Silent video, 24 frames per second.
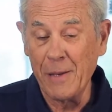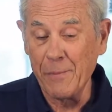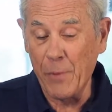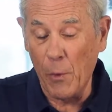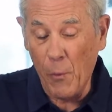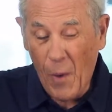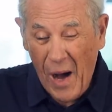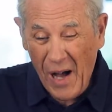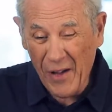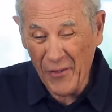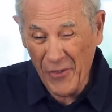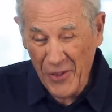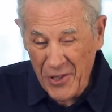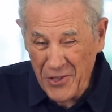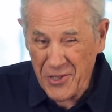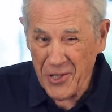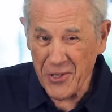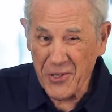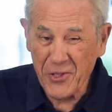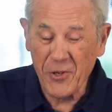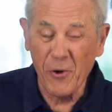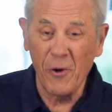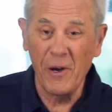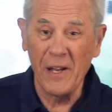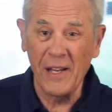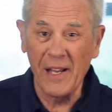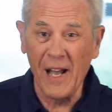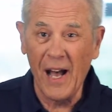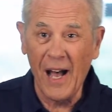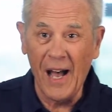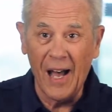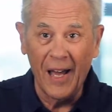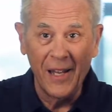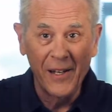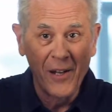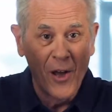But while this is going
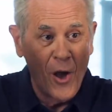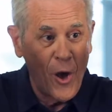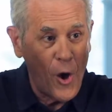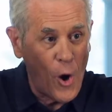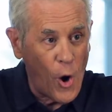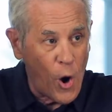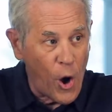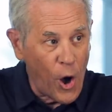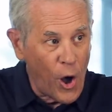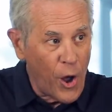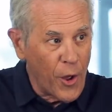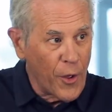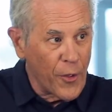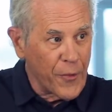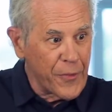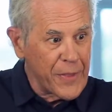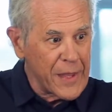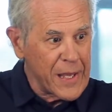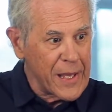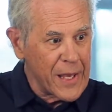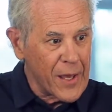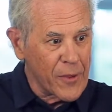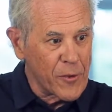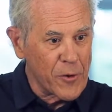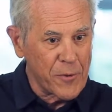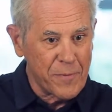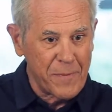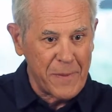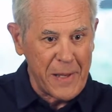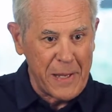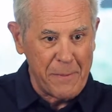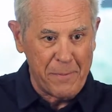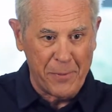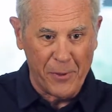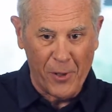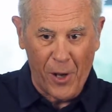on, all the other
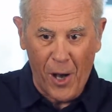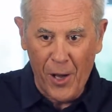people,